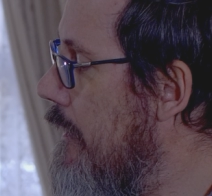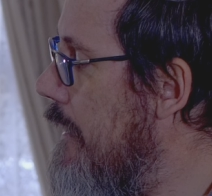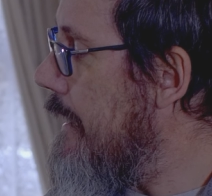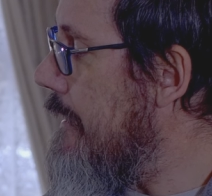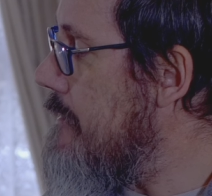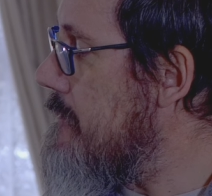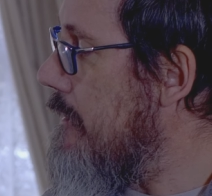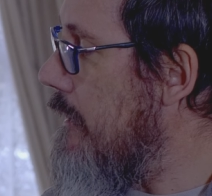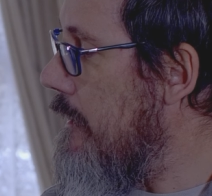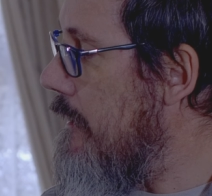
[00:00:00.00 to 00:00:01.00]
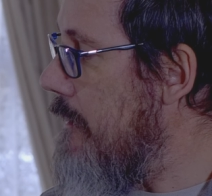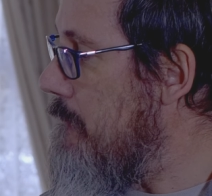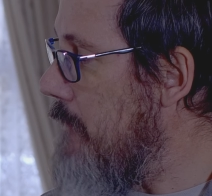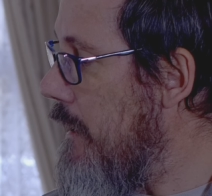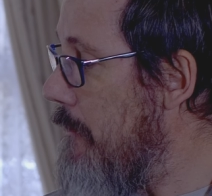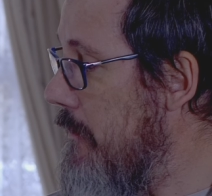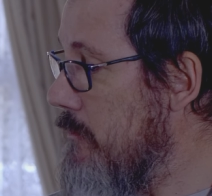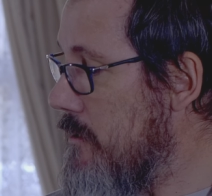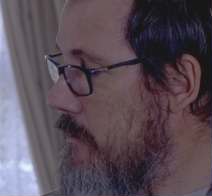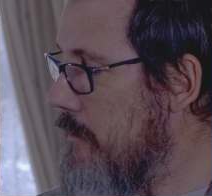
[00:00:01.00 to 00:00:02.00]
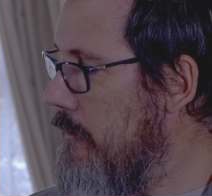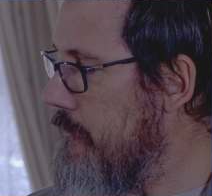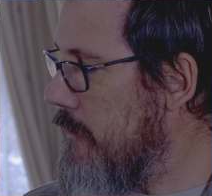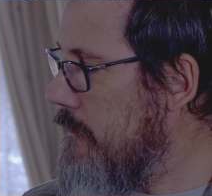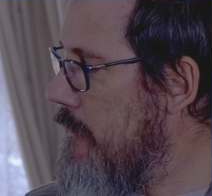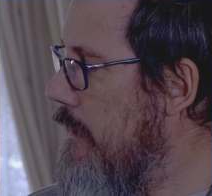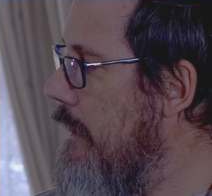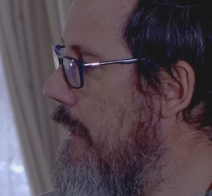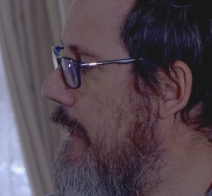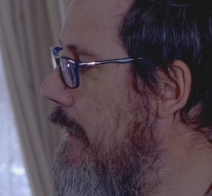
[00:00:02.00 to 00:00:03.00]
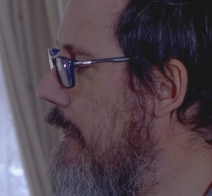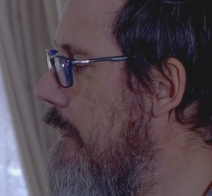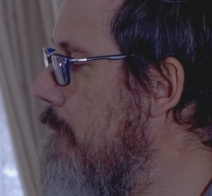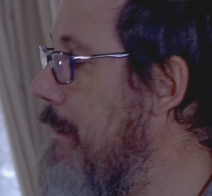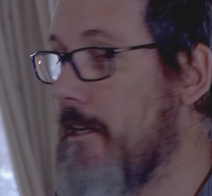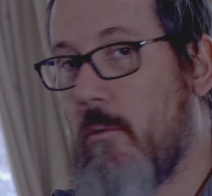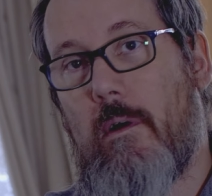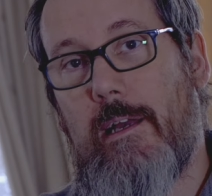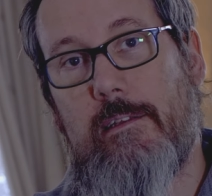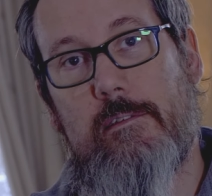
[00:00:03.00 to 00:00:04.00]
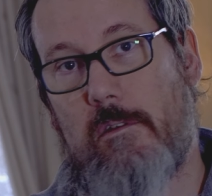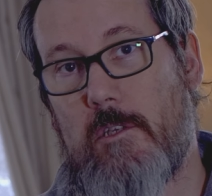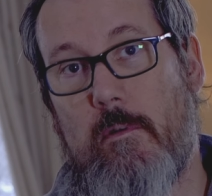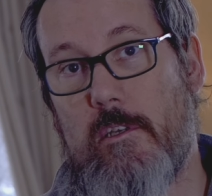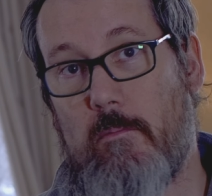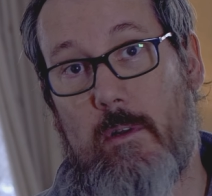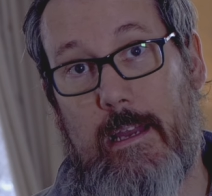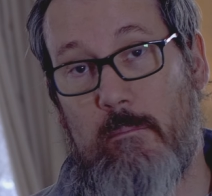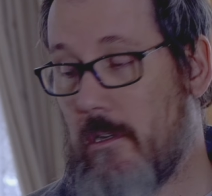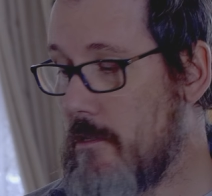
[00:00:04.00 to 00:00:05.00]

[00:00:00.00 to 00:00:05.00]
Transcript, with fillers: It is the um, Harman, which is Ilford uh, black and white disposable camera.